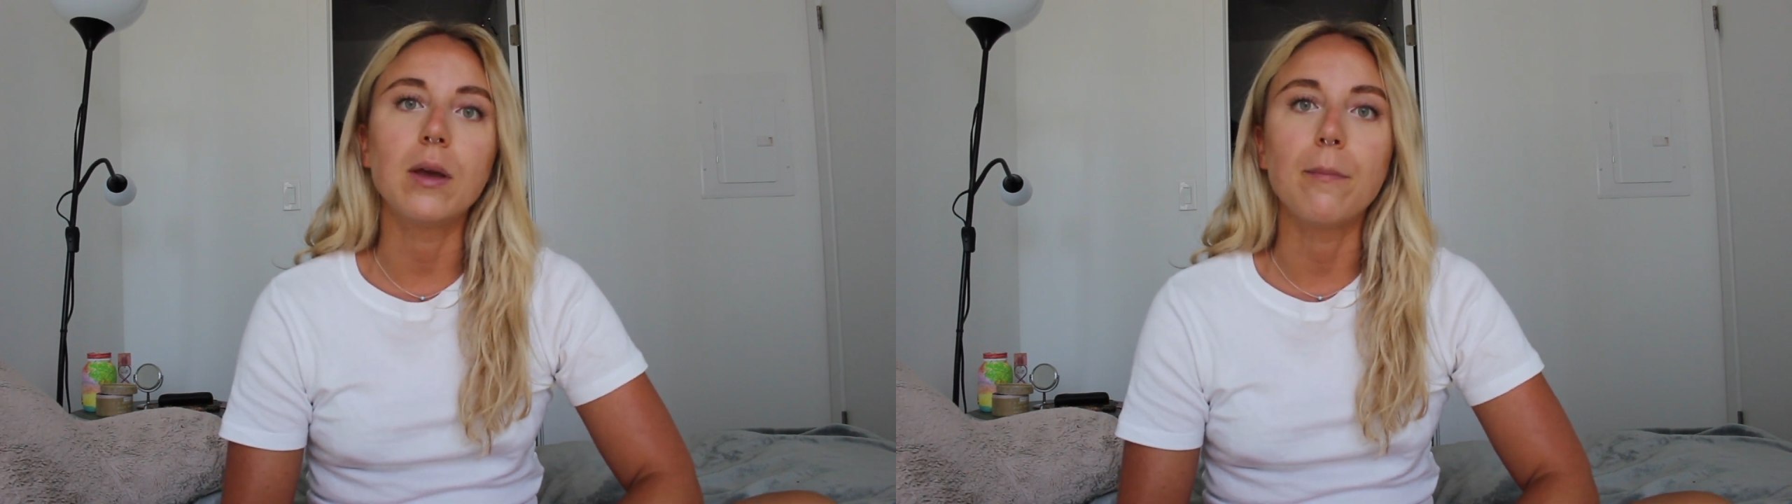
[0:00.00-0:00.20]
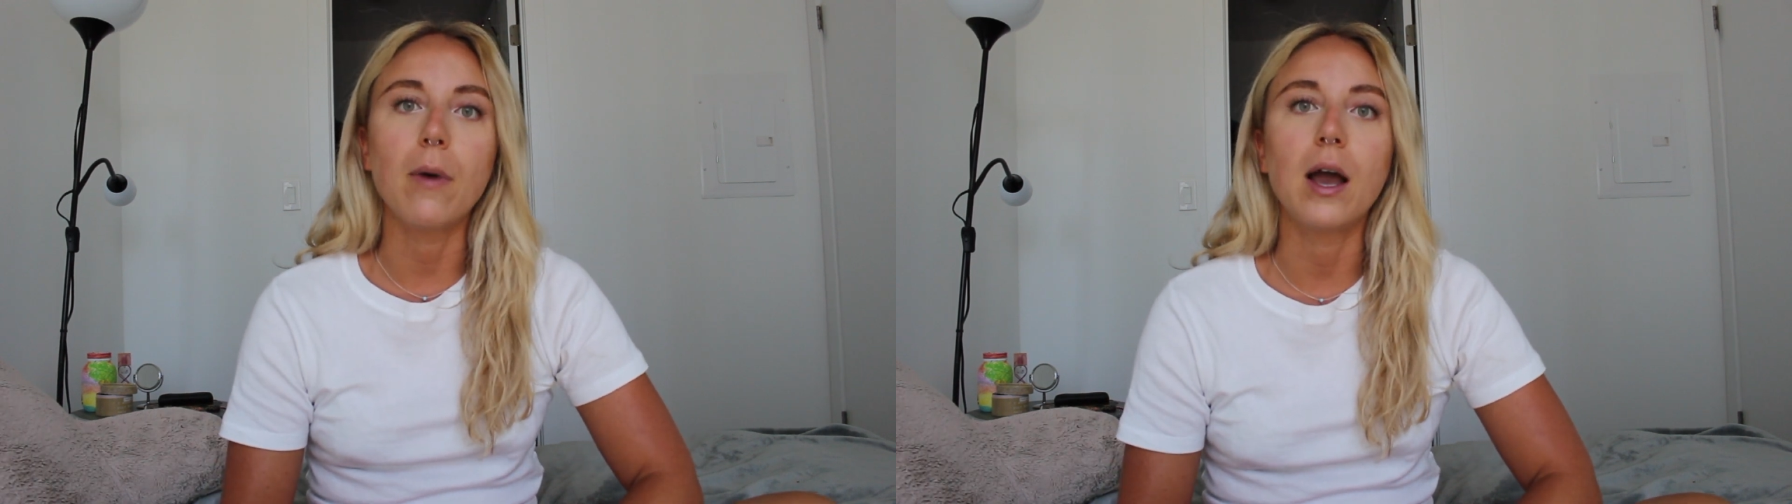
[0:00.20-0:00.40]

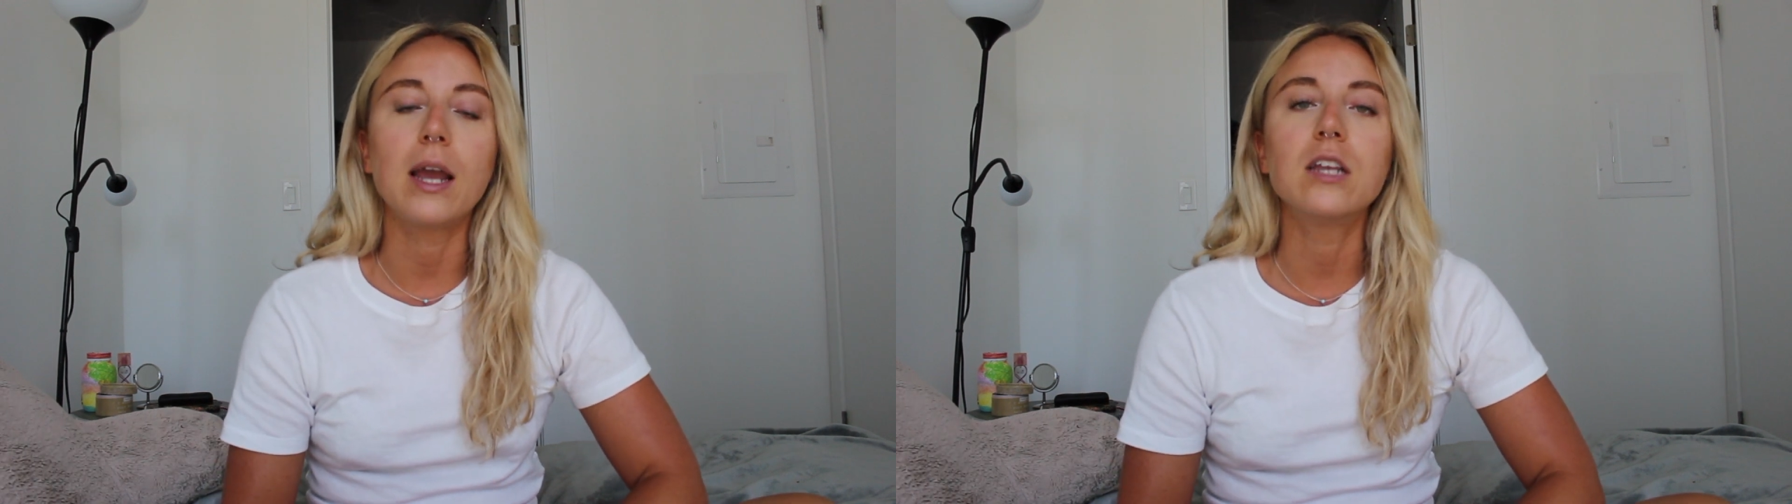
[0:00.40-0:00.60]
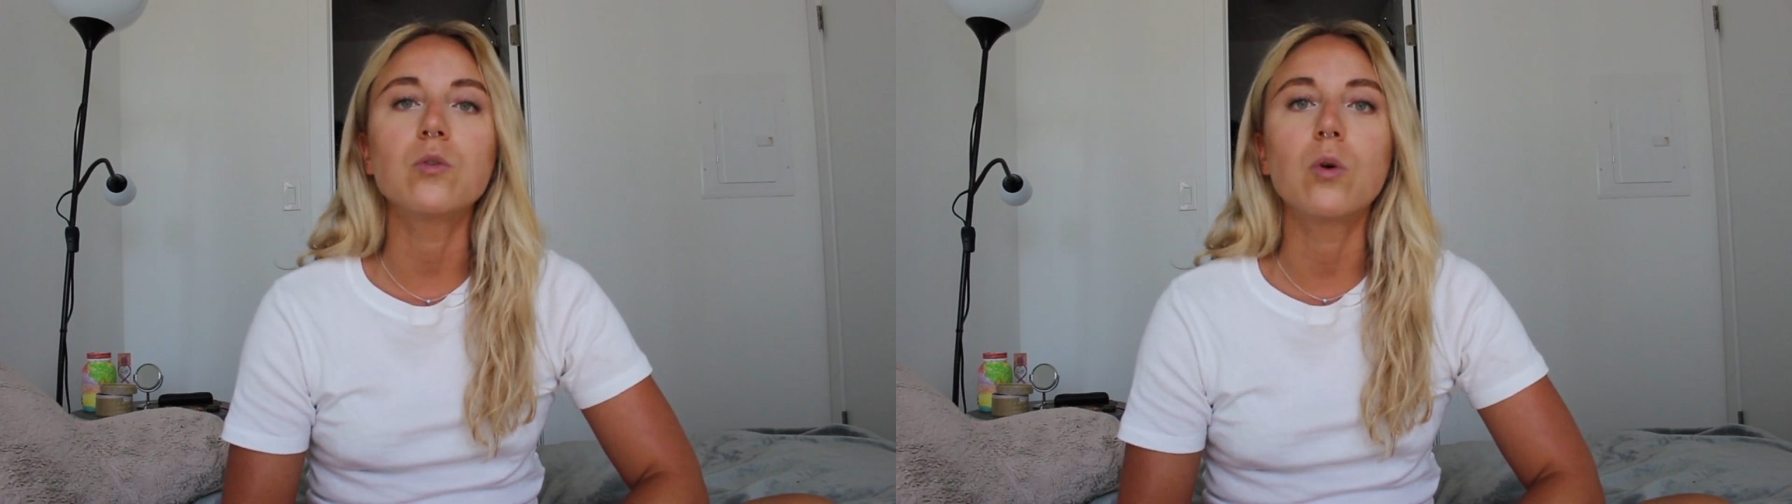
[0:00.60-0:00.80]
in
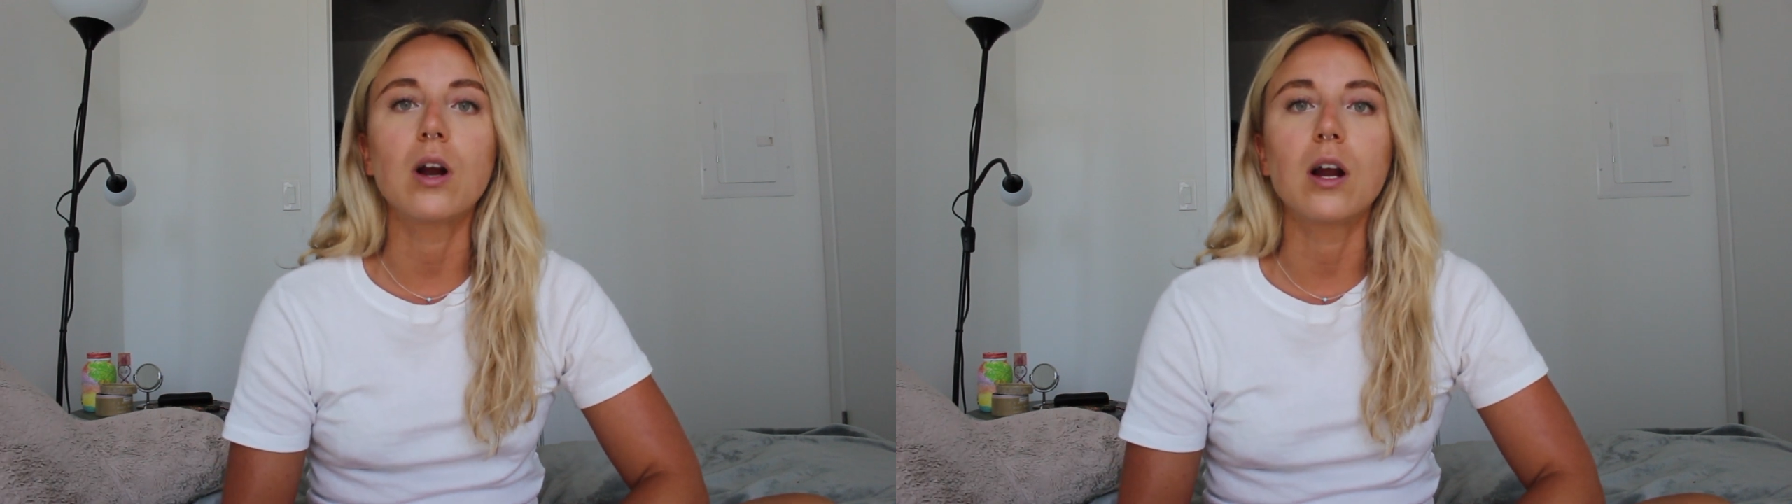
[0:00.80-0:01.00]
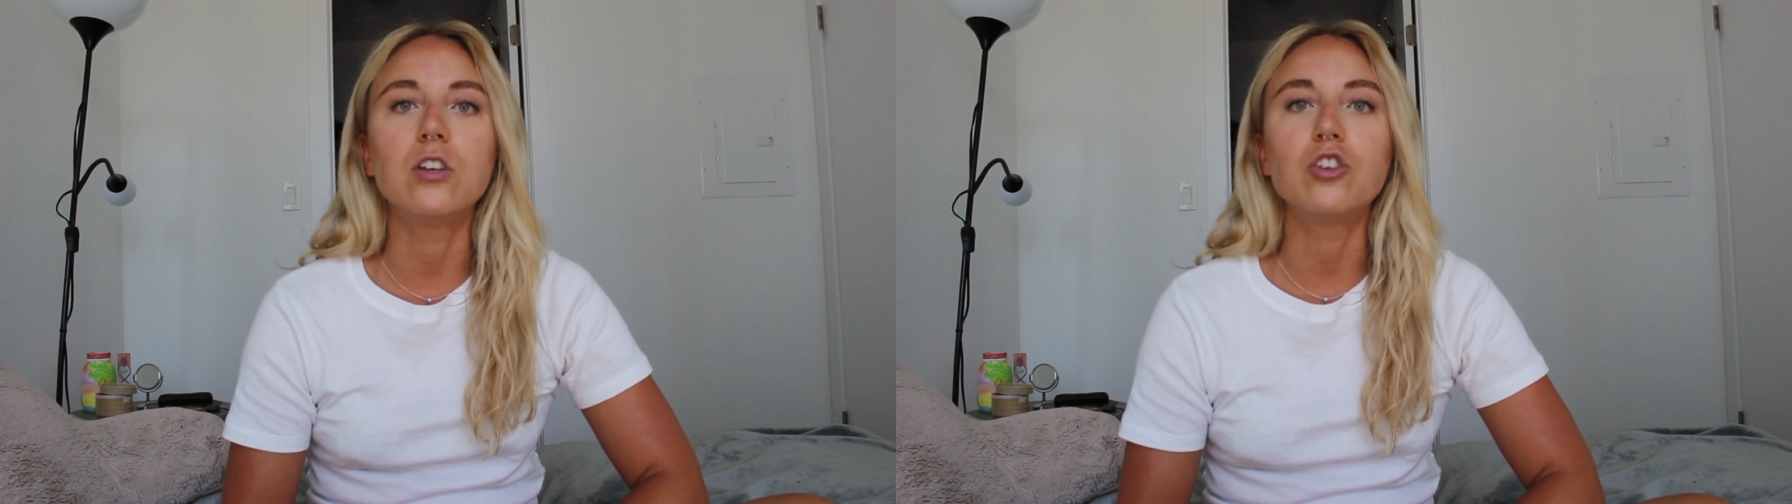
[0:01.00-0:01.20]
mind
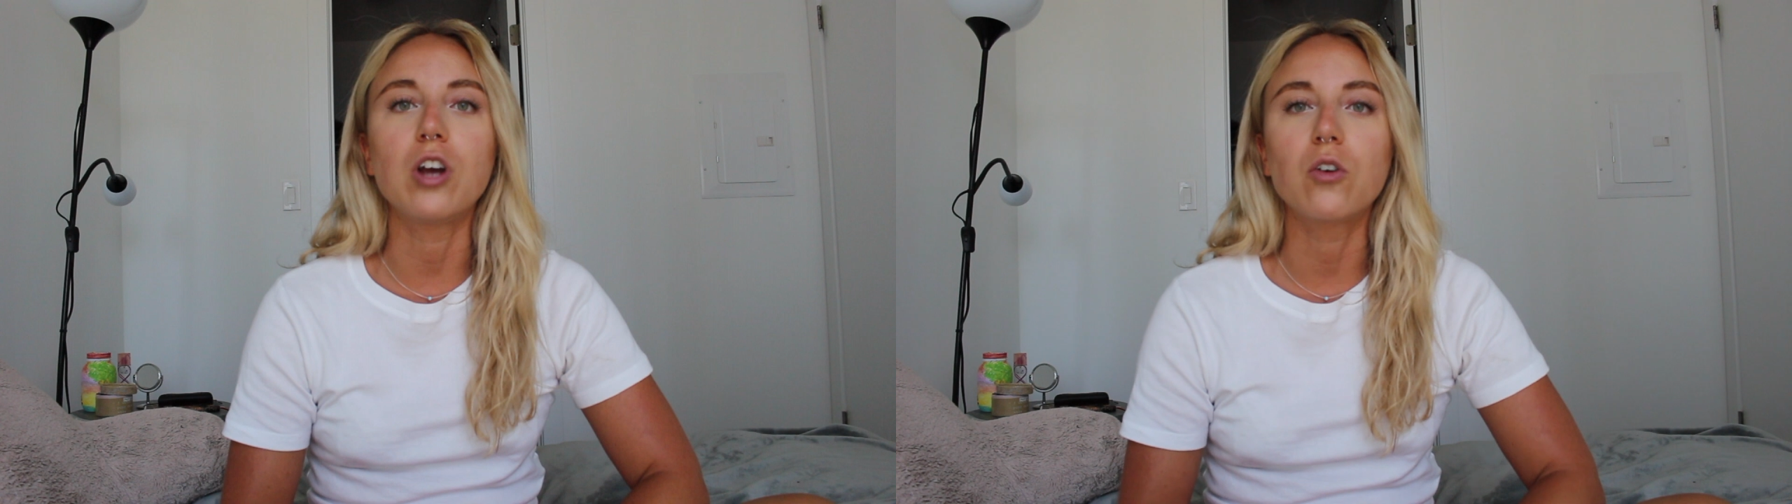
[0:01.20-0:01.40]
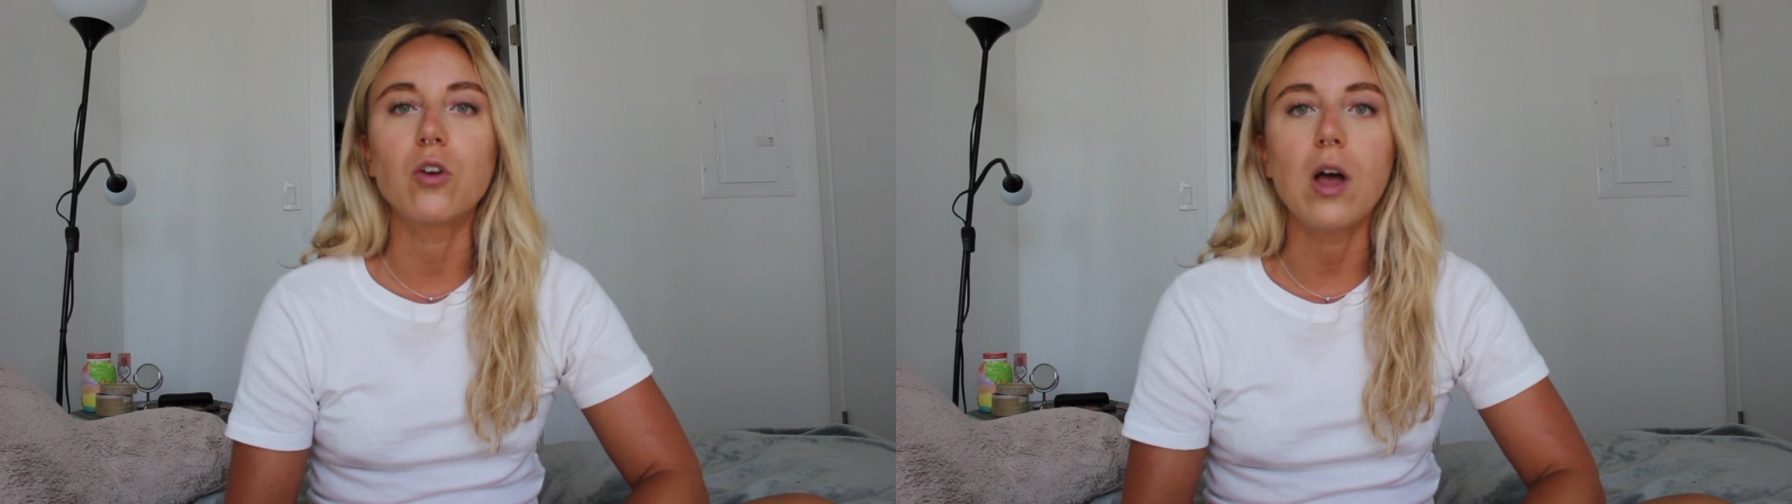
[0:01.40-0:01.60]
or a
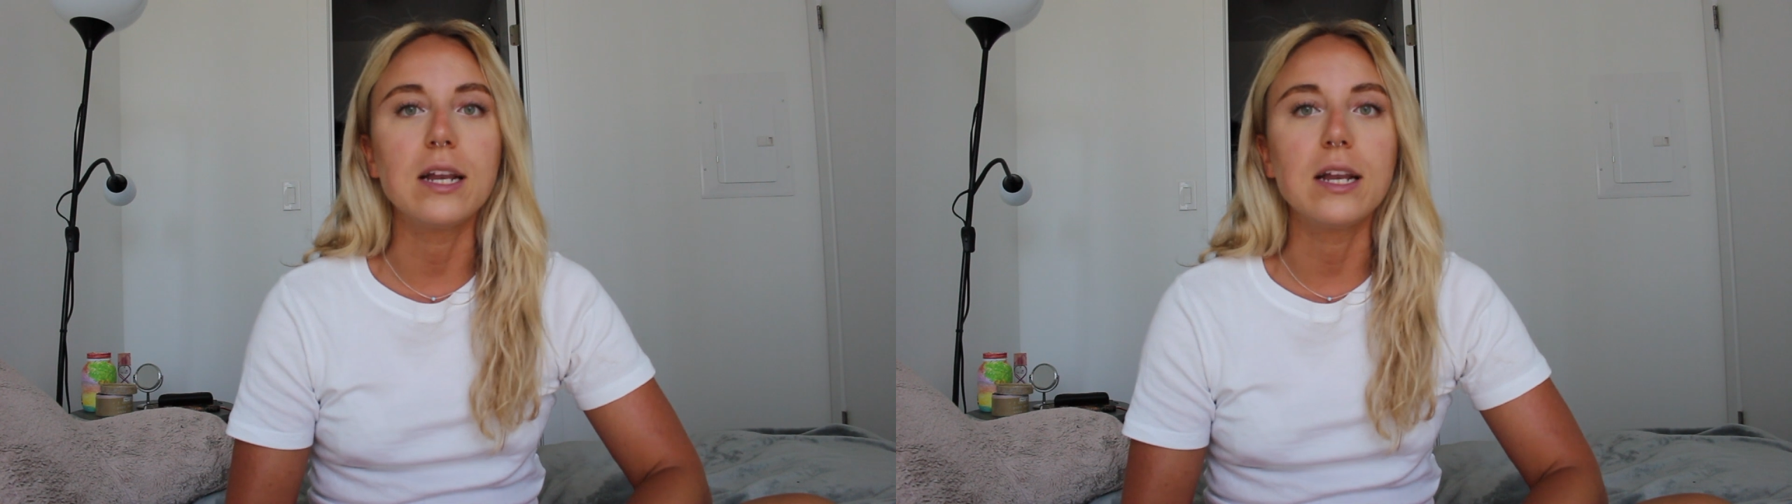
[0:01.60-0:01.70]
general